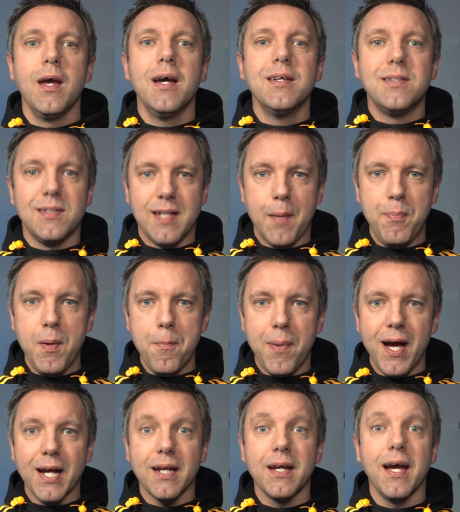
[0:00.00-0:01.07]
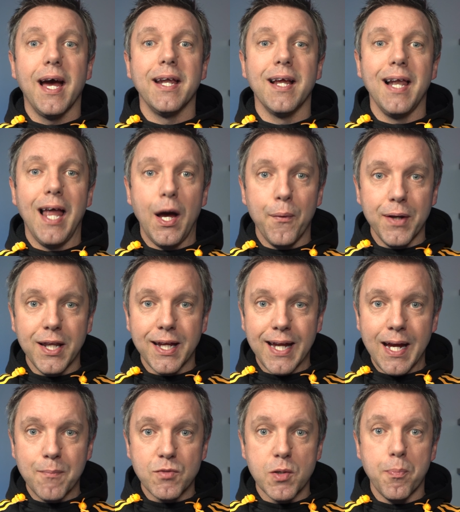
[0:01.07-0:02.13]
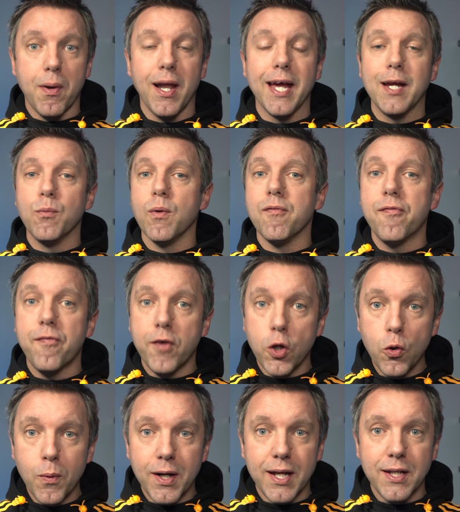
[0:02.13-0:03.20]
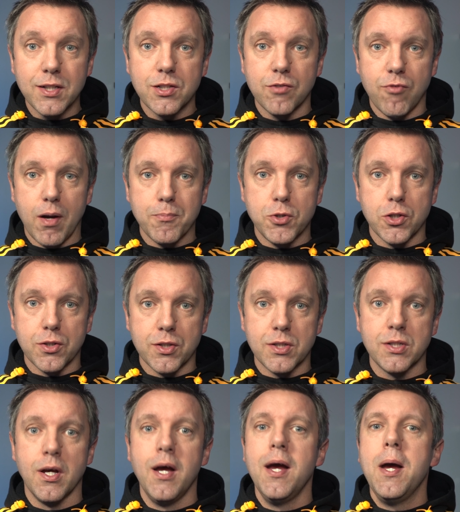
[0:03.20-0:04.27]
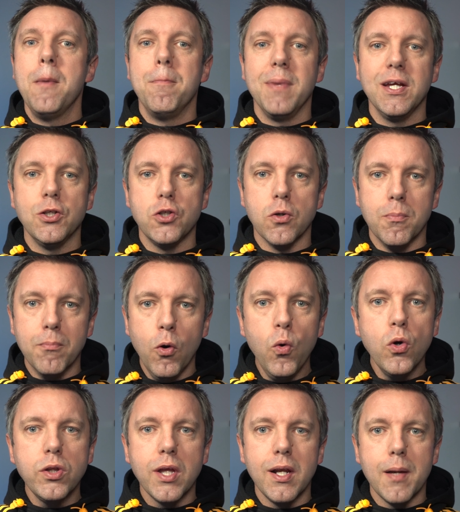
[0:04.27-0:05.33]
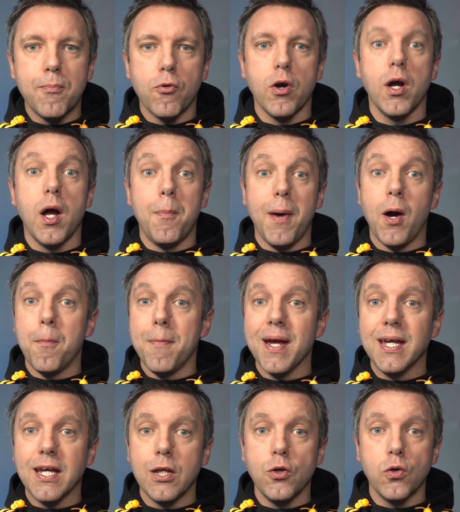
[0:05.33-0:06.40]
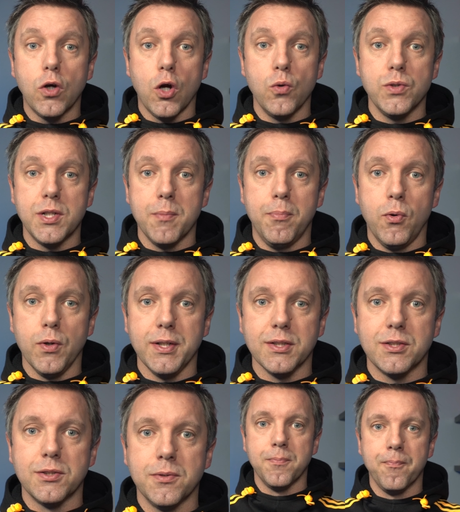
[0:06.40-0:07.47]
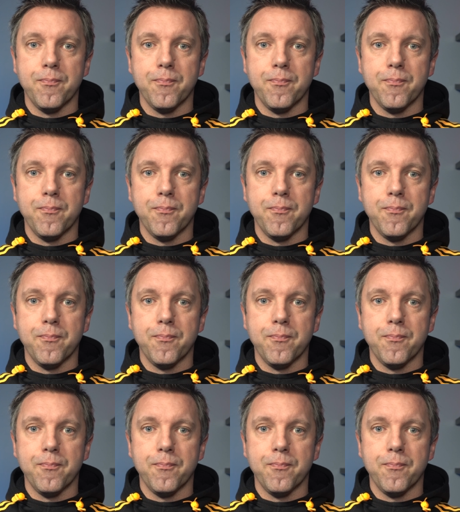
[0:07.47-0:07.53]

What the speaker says: Stepping back and allowing the game to play with fewer interruptions means you're more deliberate about making your coaching points.